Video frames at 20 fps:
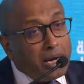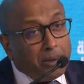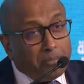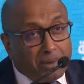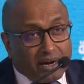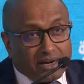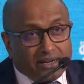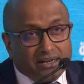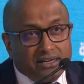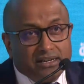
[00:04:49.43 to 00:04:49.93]

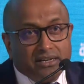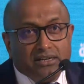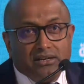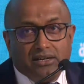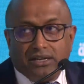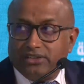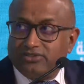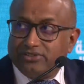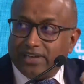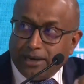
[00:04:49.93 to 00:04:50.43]
But
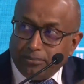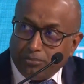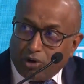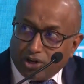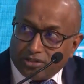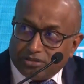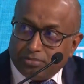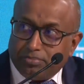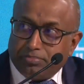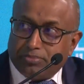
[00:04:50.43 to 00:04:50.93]
a
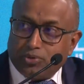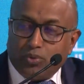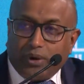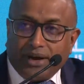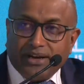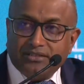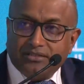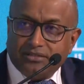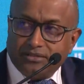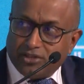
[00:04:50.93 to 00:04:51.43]

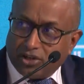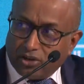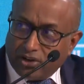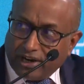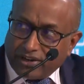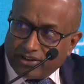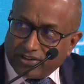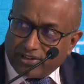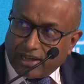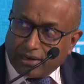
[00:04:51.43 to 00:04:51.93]

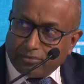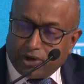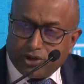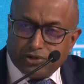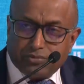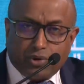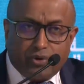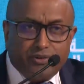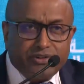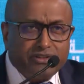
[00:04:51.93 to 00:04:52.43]
regulatory
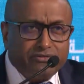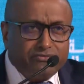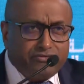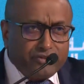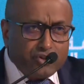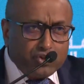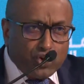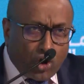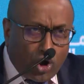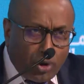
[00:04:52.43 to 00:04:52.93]
sandbox provides a
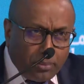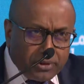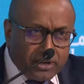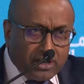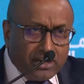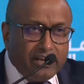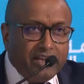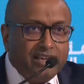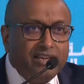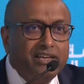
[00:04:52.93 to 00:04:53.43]

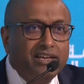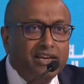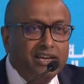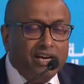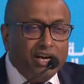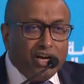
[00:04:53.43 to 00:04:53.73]
phenomenally